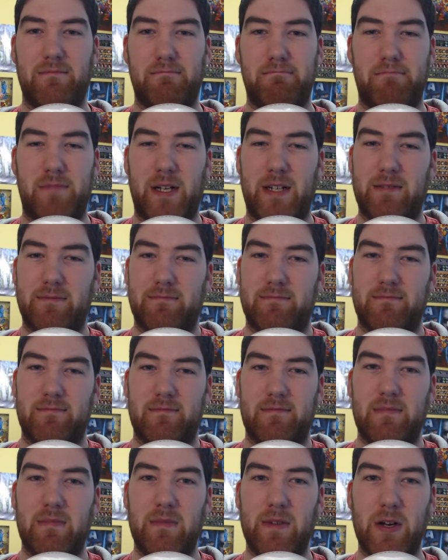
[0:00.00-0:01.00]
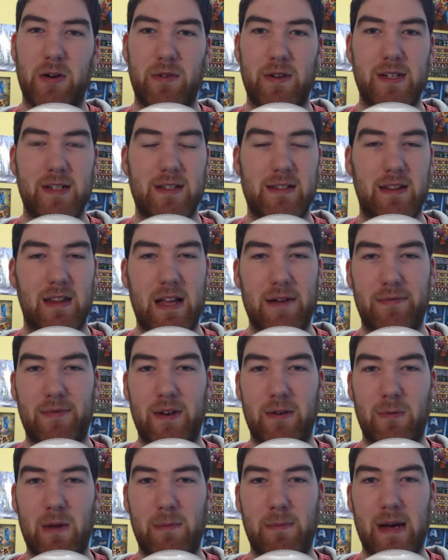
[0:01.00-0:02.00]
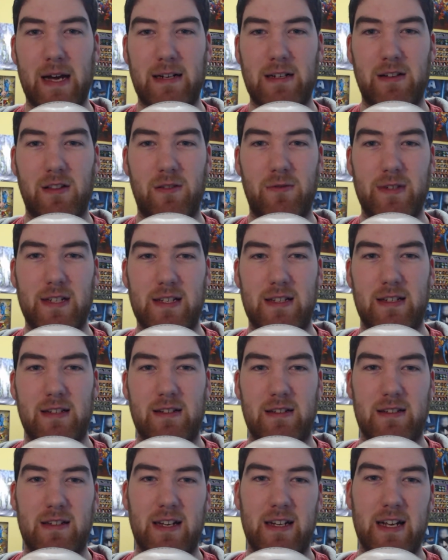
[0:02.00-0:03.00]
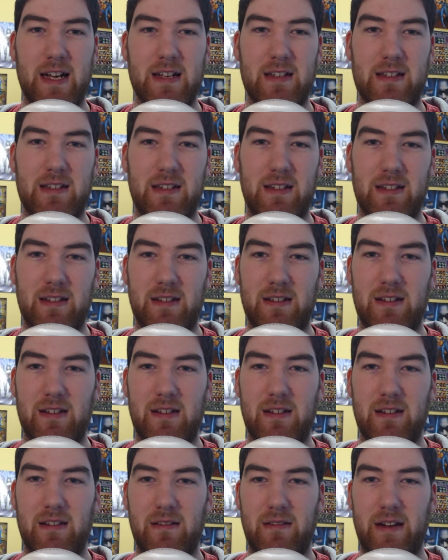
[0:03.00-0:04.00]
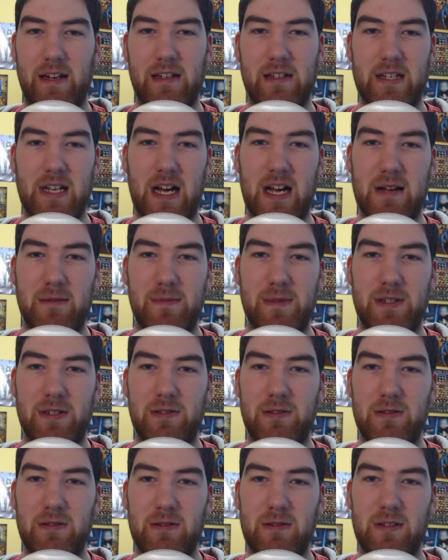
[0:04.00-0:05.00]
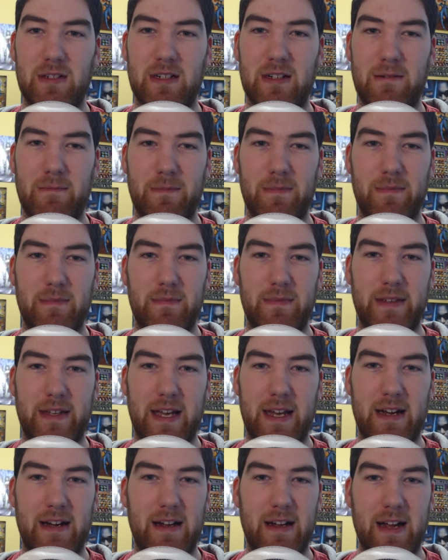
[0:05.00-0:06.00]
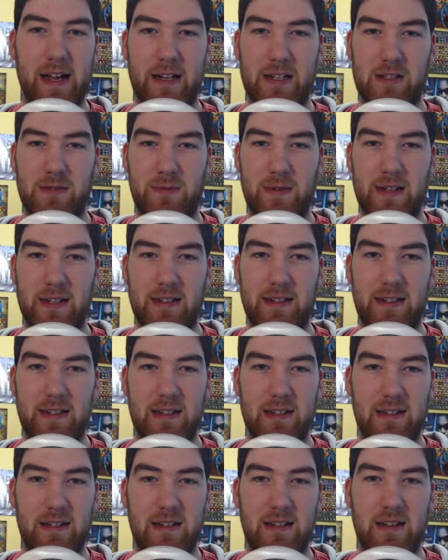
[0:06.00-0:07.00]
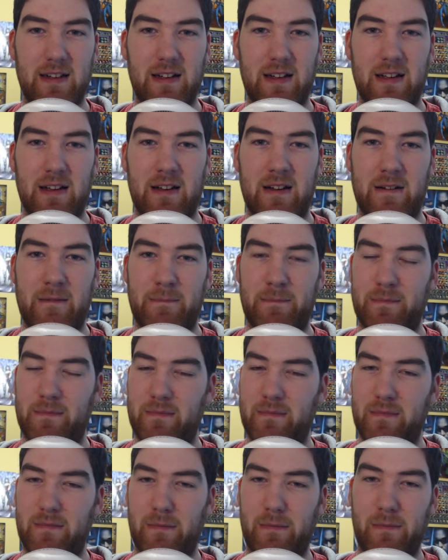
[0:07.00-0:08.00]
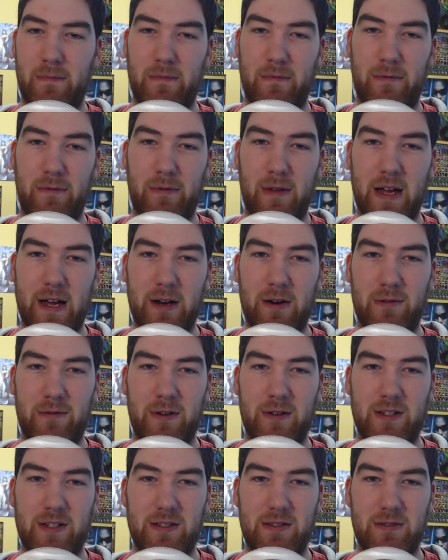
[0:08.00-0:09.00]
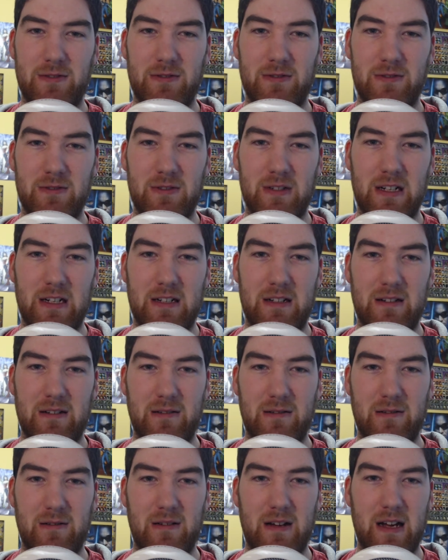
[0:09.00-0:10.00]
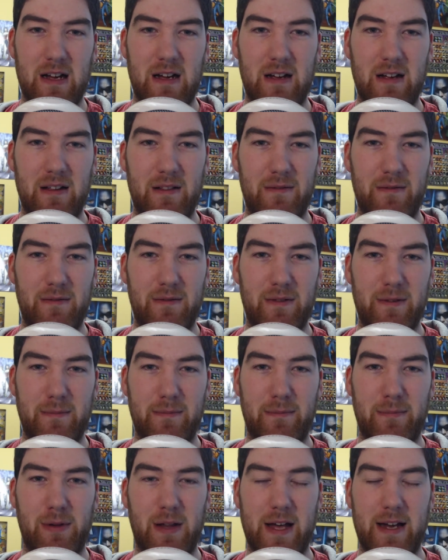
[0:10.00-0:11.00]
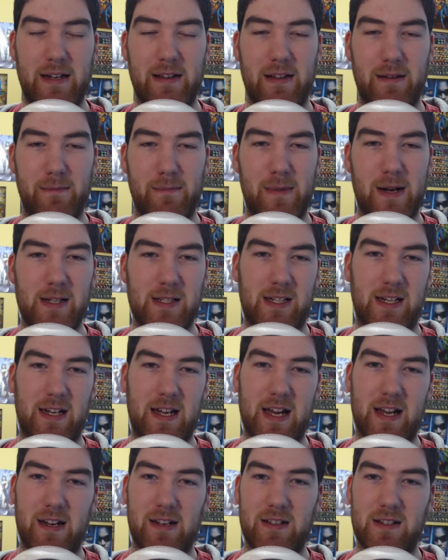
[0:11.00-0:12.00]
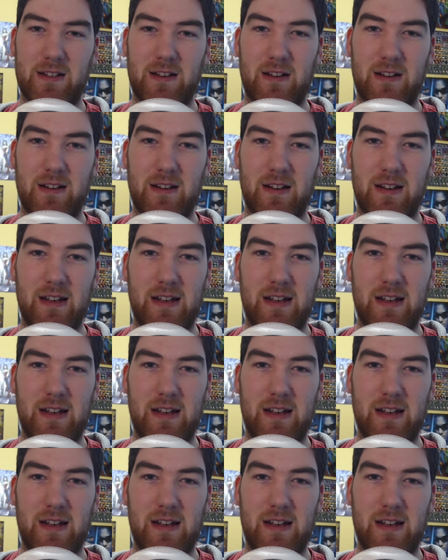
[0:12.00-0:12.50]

But no, he just left and went back to the Resistance, I guess, and in time to get an X-Wing and fly over to the planet that Maz Kanata is on.